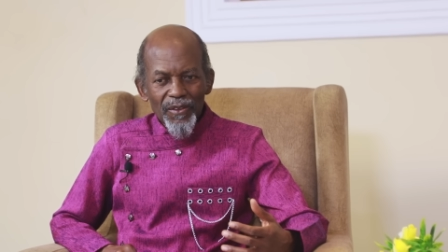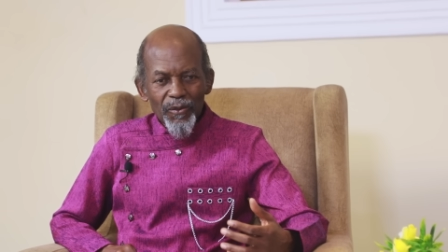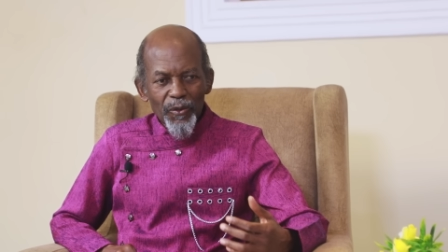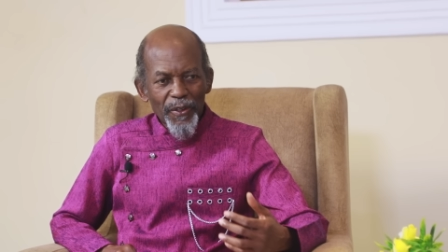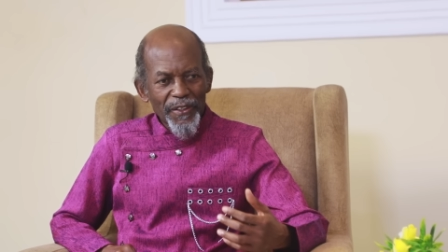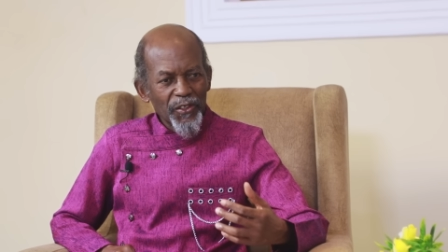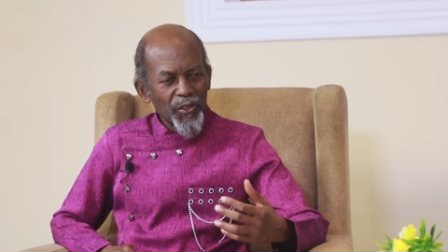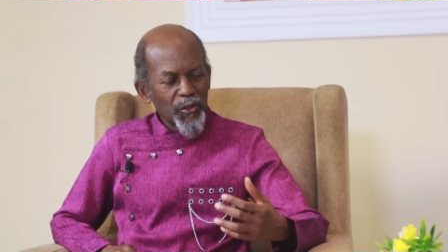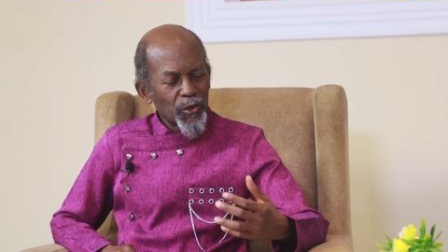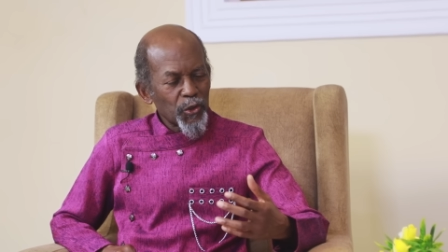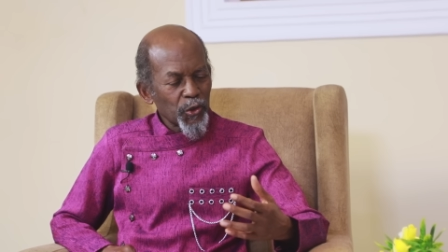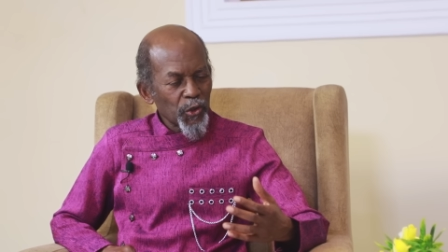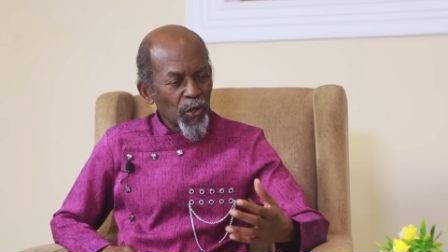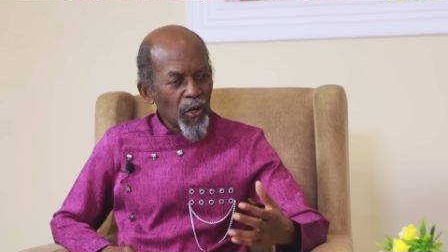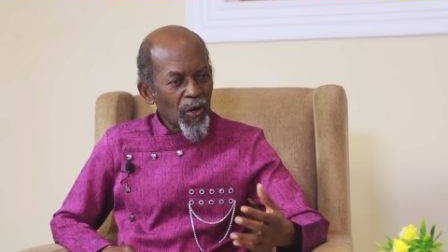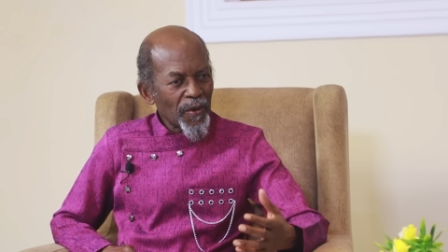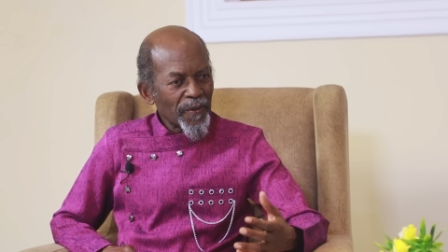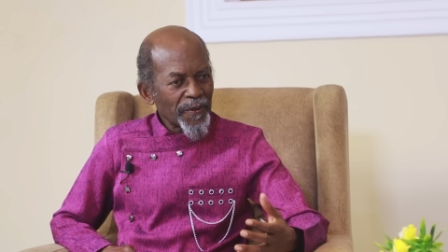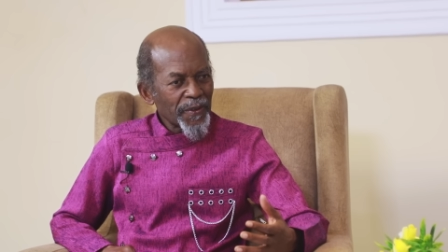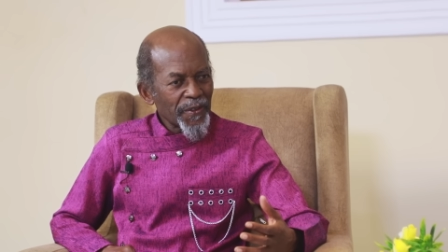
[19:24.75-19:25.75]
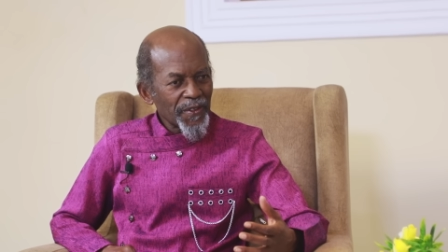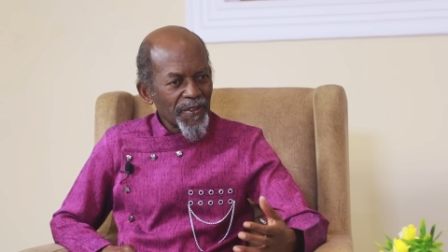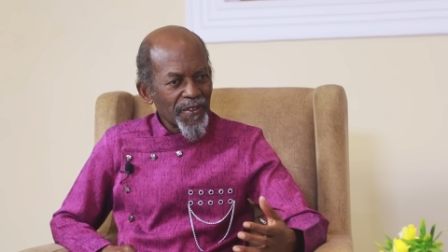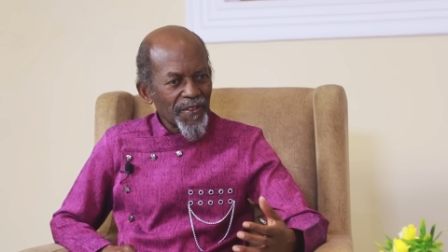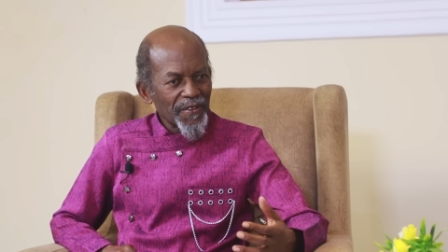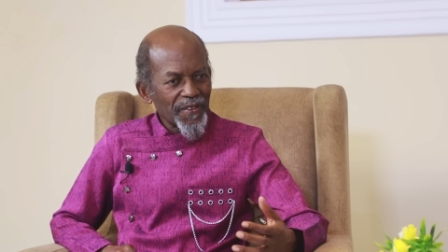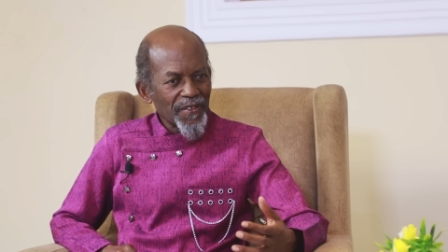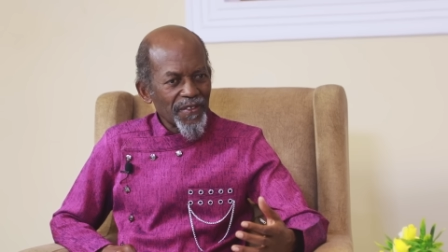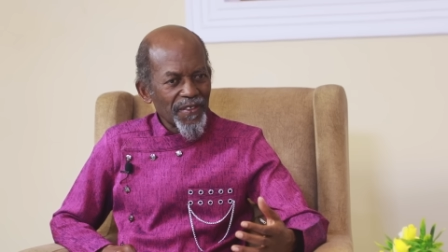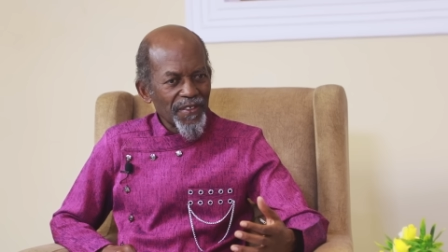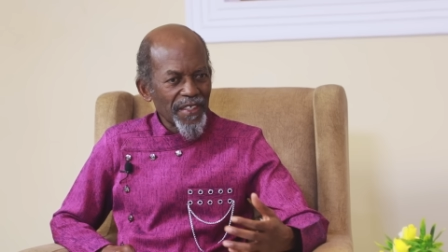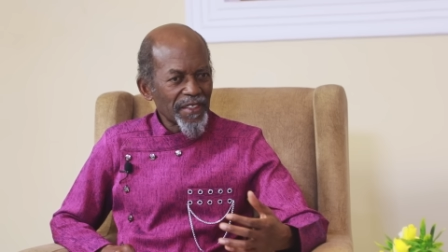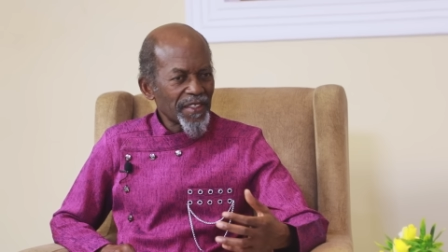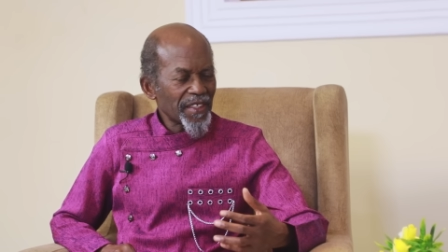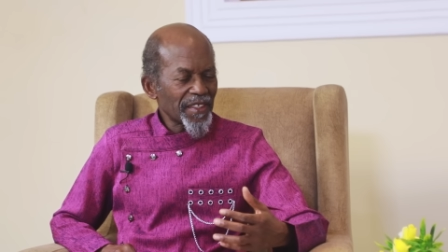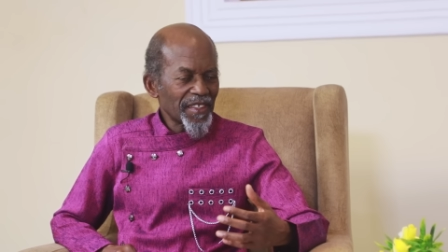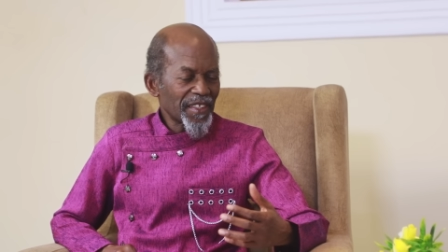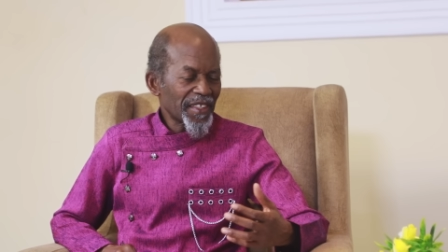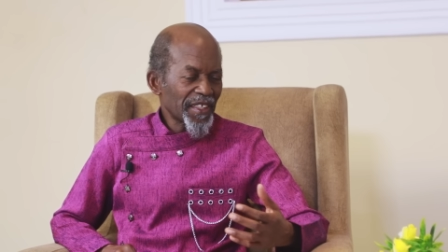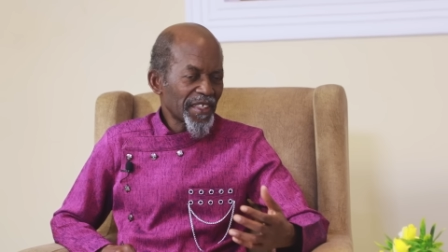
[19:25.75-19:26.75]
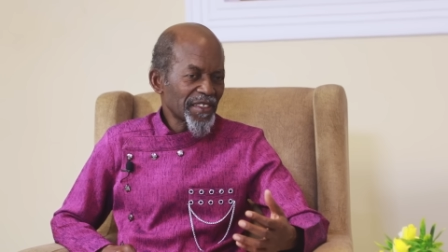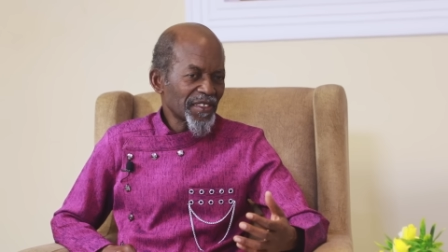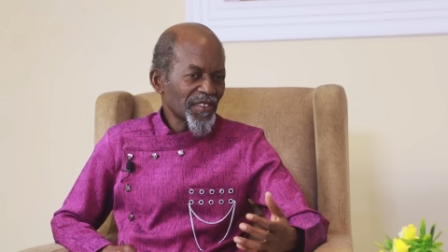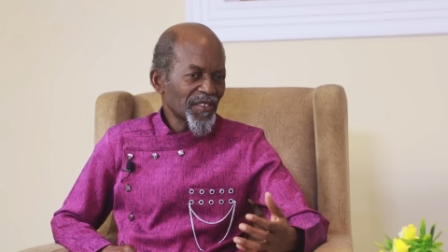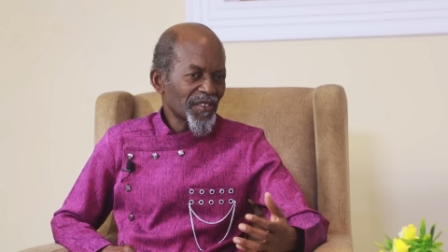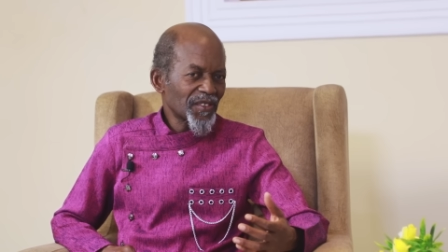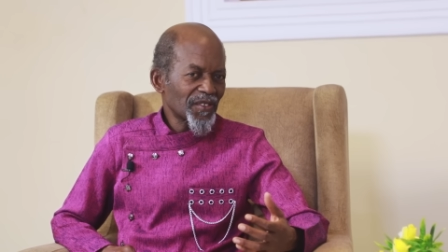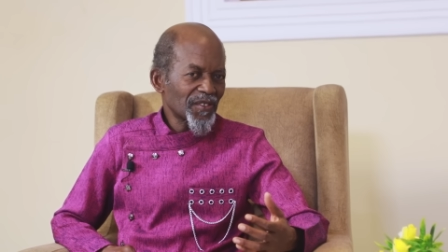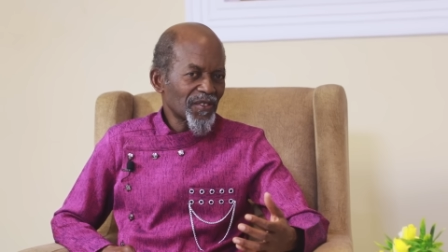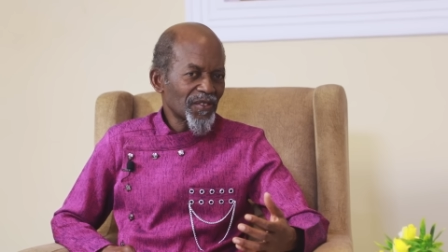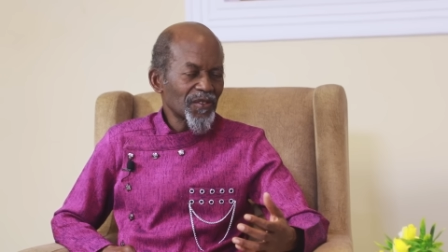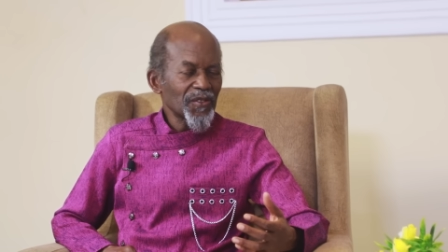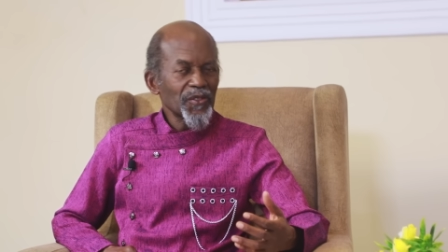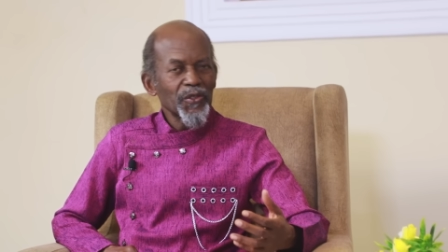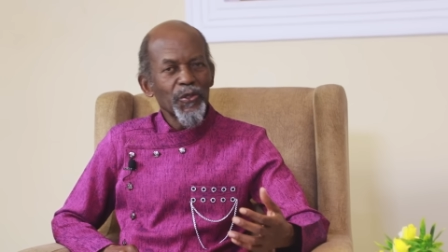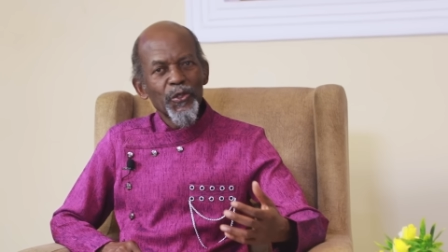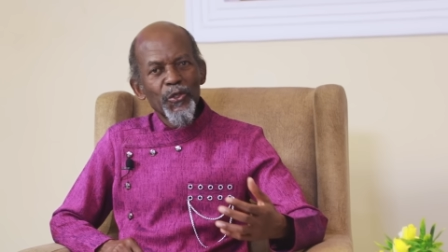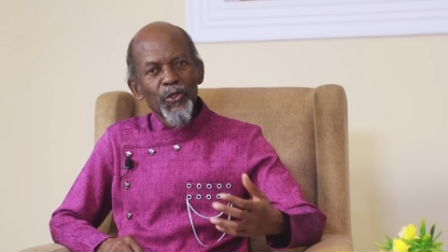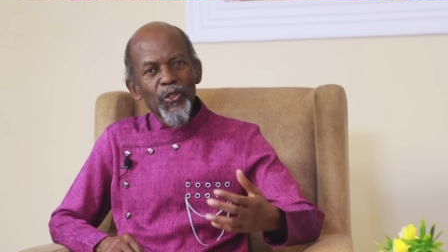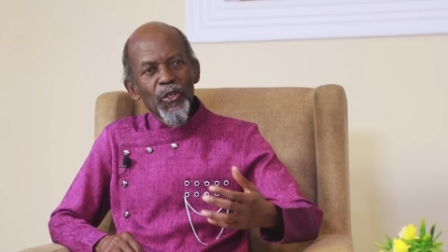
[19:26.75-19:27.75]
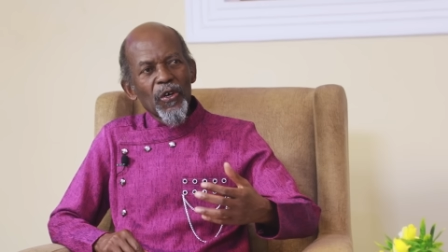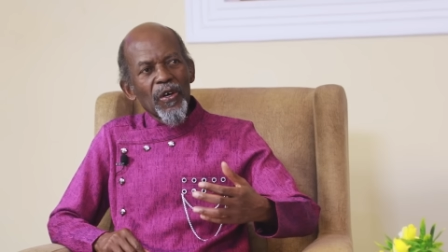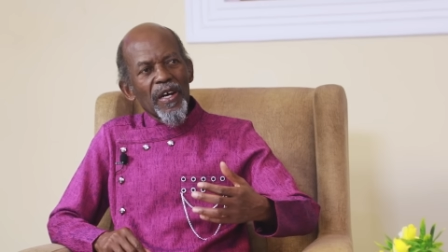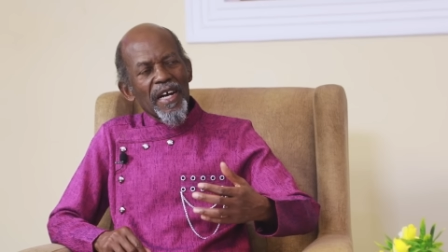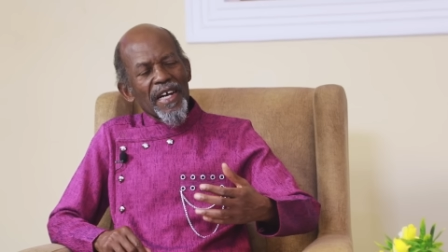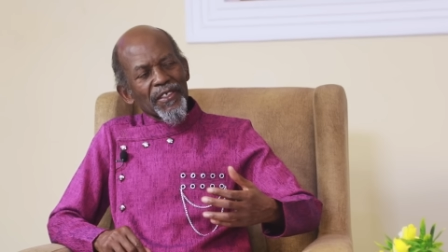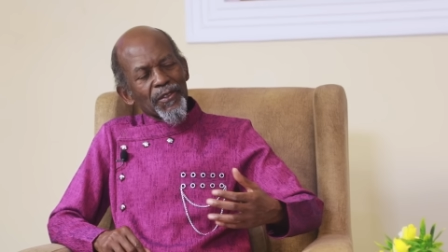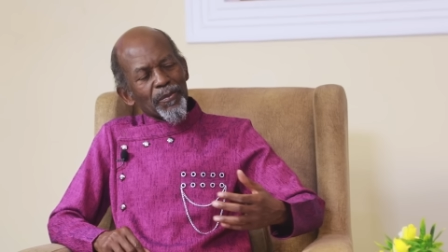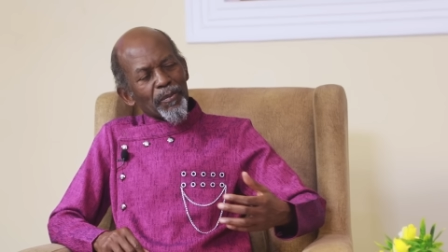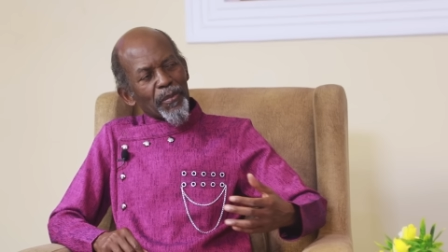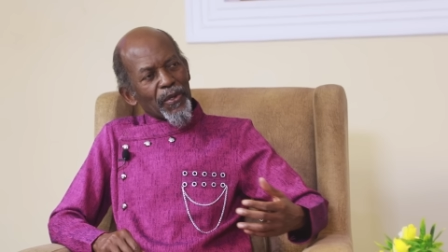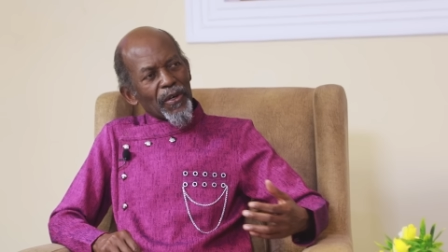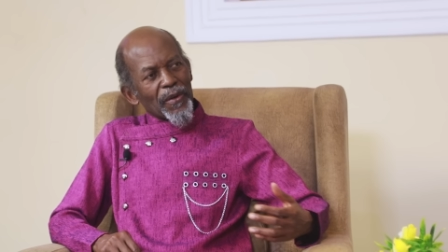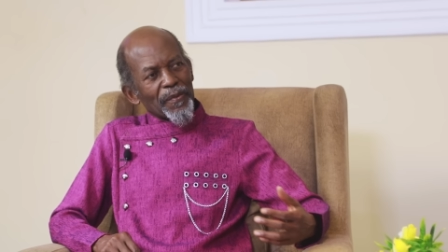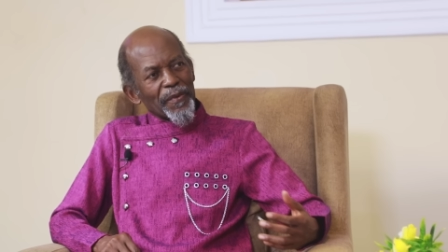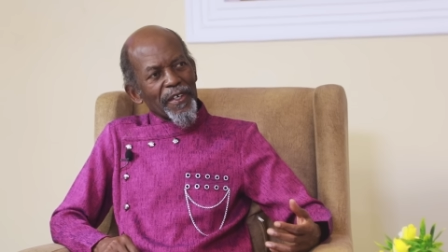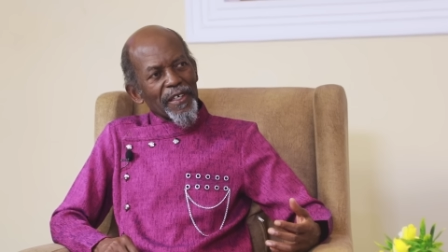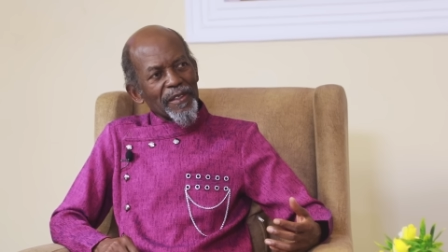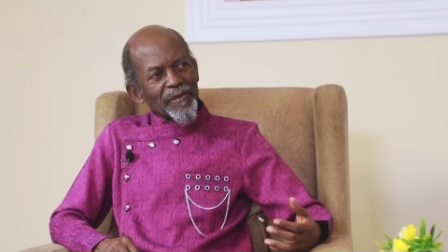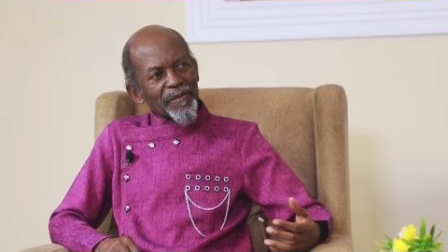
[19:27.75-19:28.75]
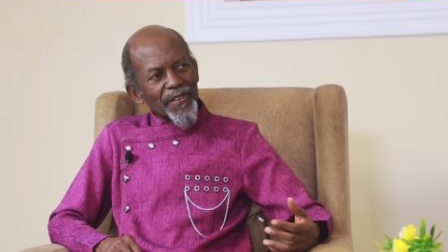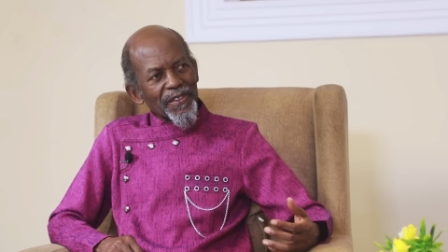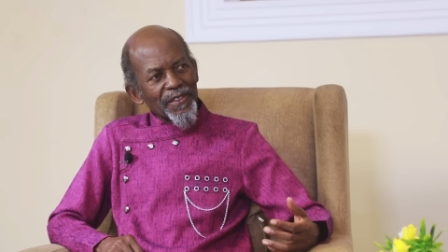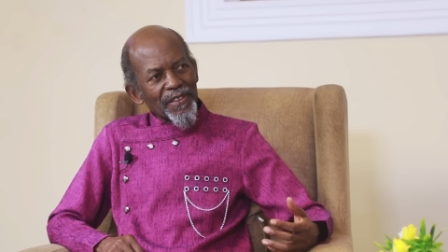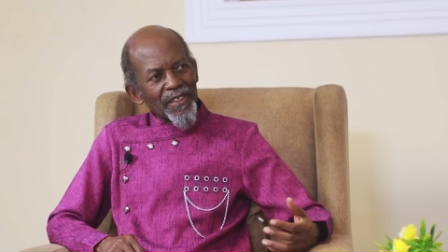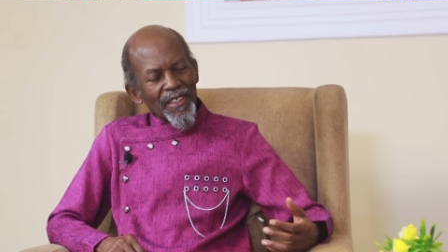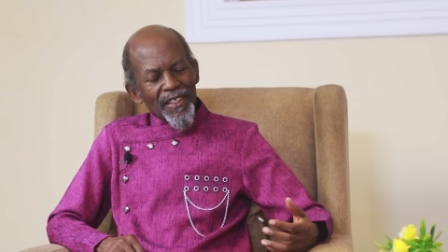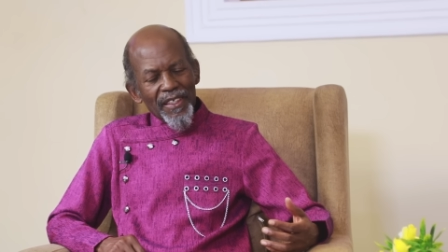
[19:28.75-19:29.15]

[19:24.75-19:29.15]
which solves certain things you saw as problems,